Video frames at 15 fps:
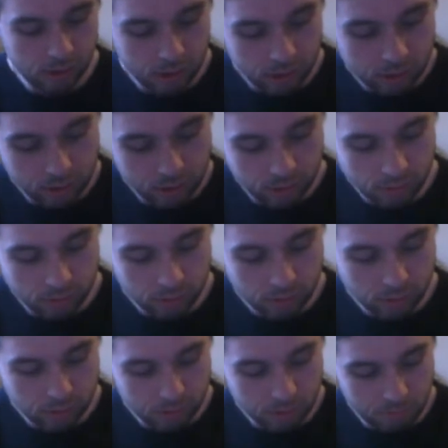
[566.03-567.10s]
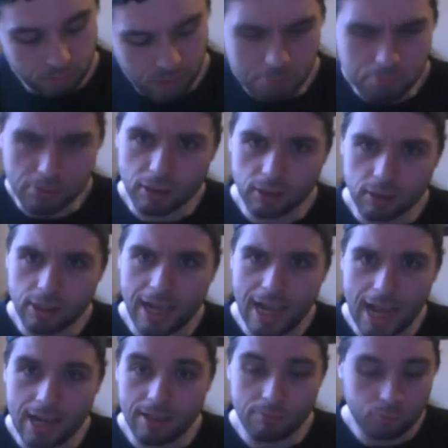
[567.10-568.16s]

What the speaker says: So, my brother had it